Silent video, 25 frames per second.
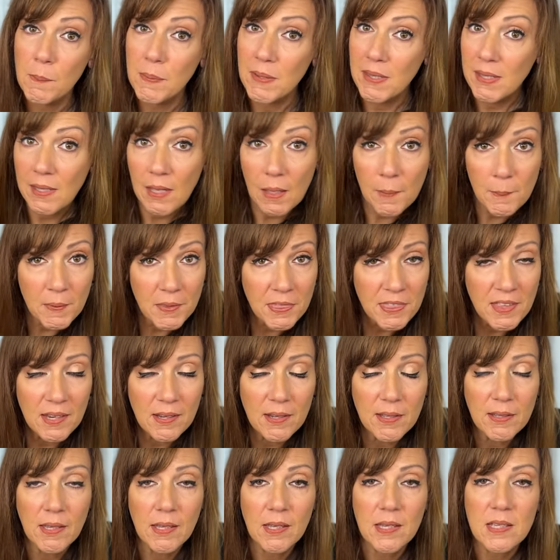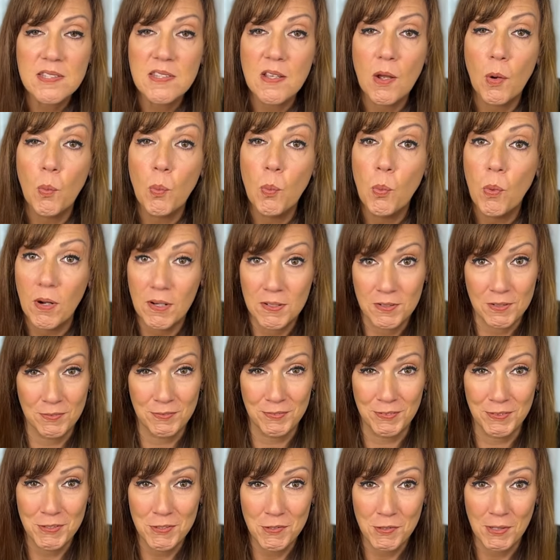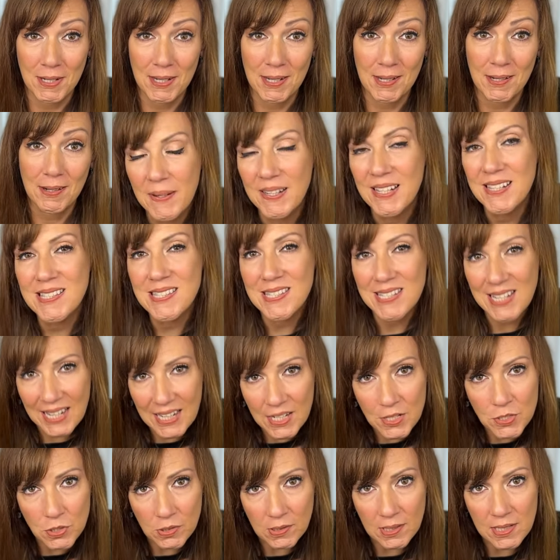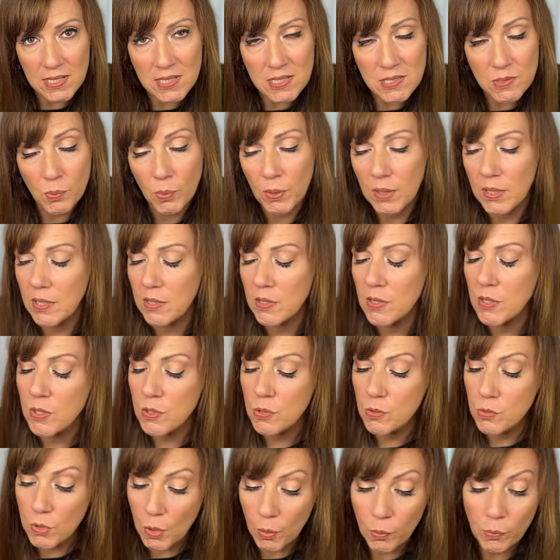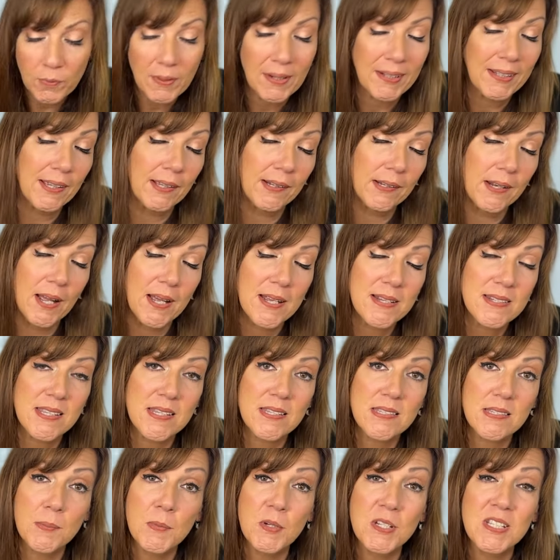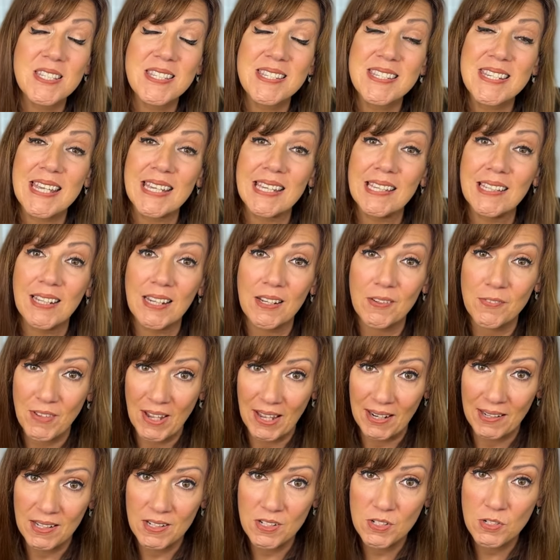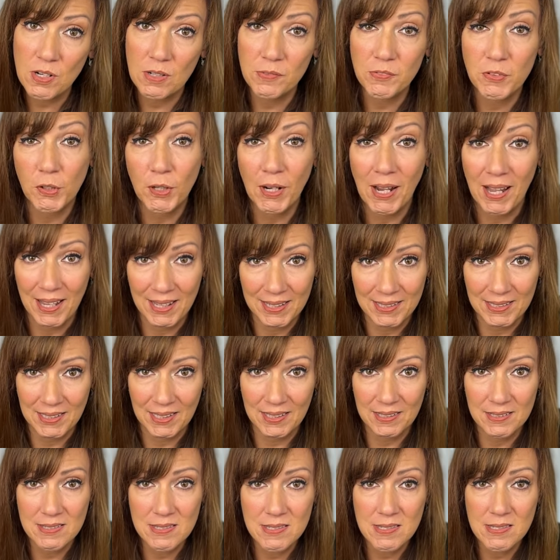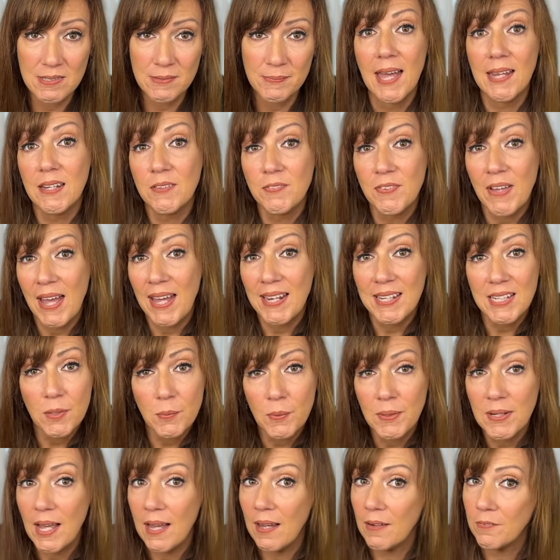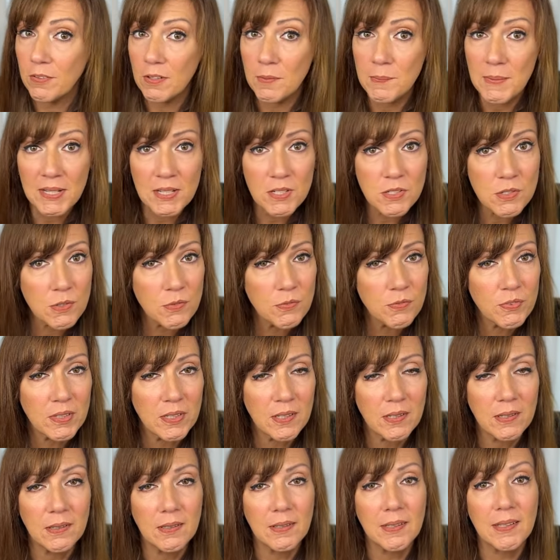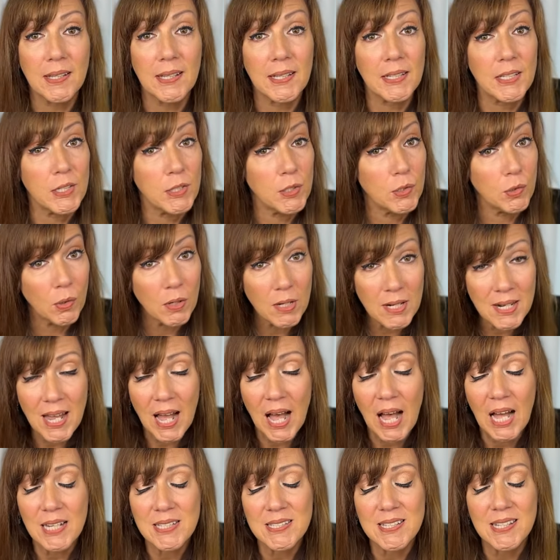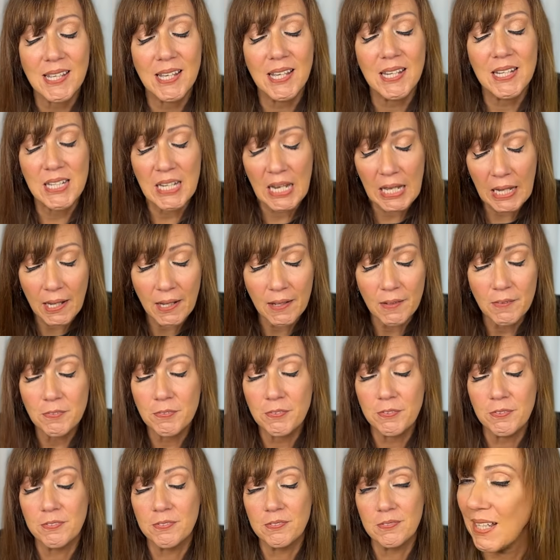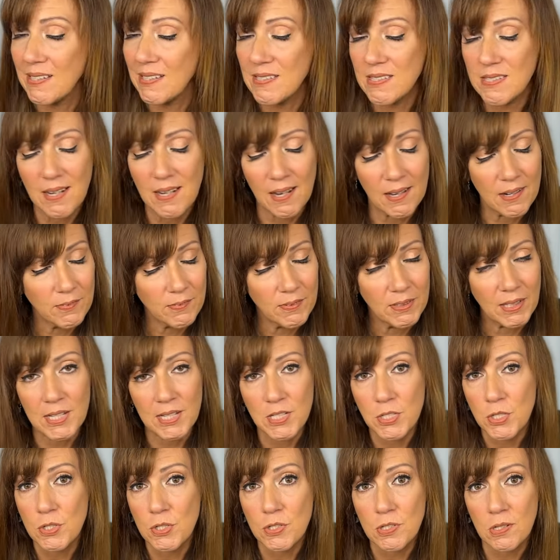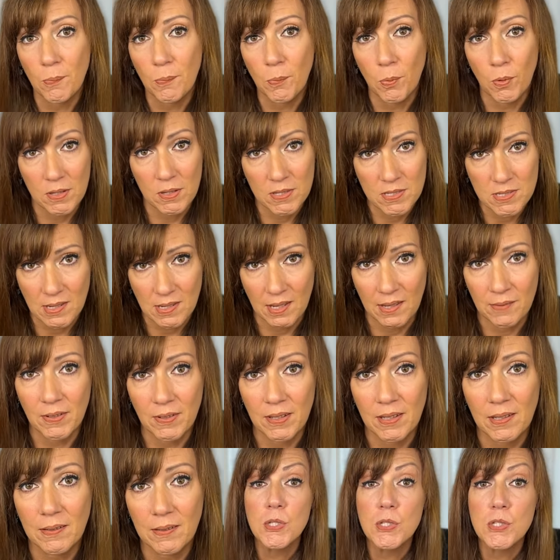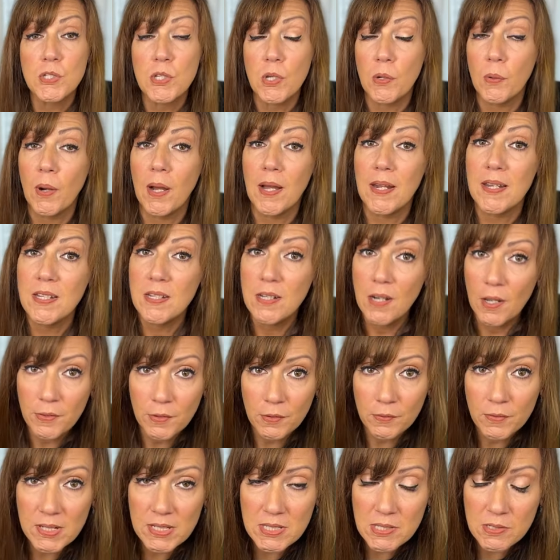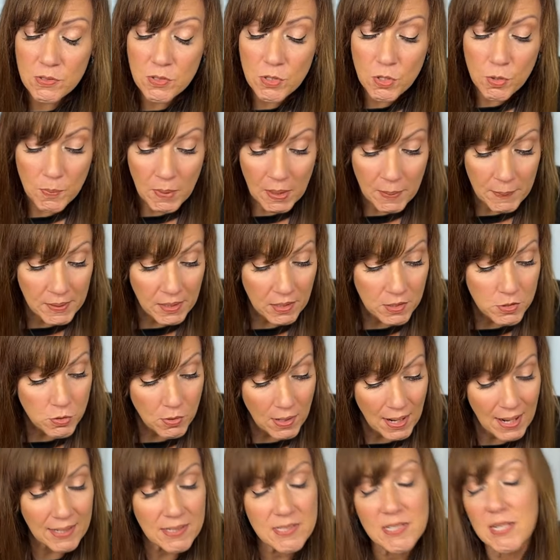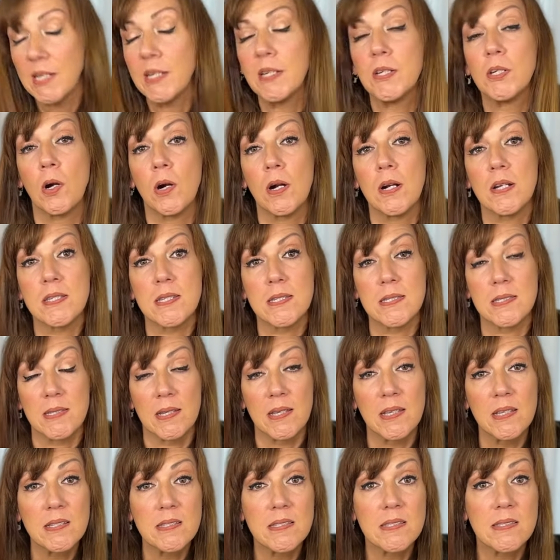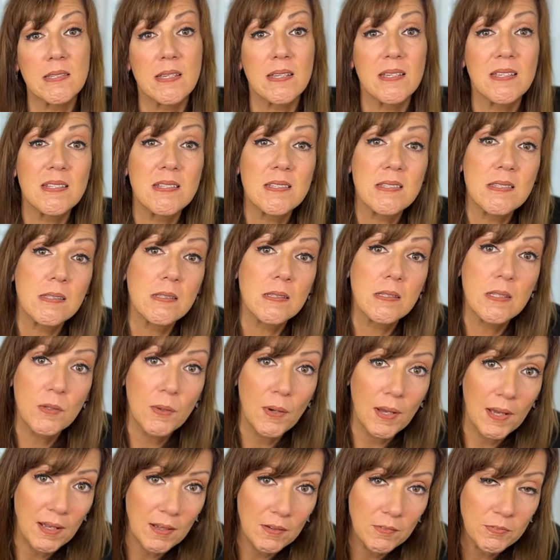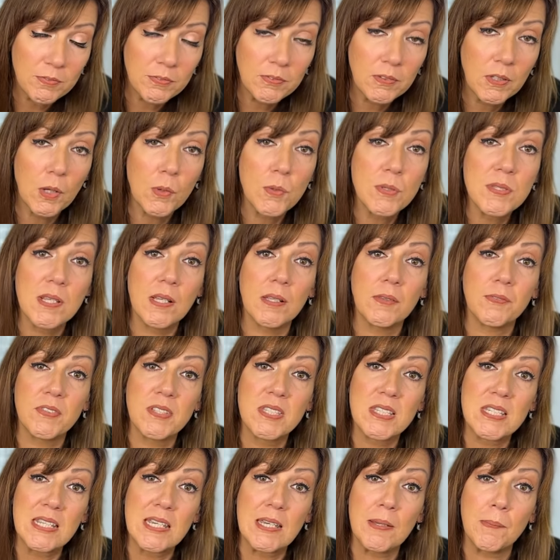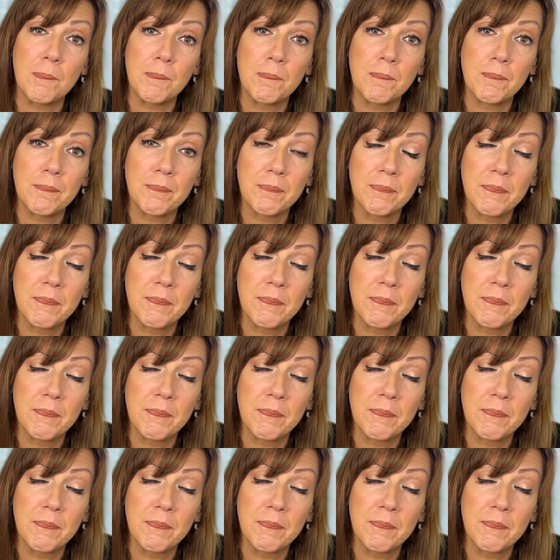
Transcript: Being empathetic is a wonderful trait, but it's dangerous when you don't recognize that someone's taking advantage of your kindness. And if anyone ever makes you feel like you're not enough, that's not a relationship worth saving. So another reason you may be attracting narcissists is that you have low self-esteem.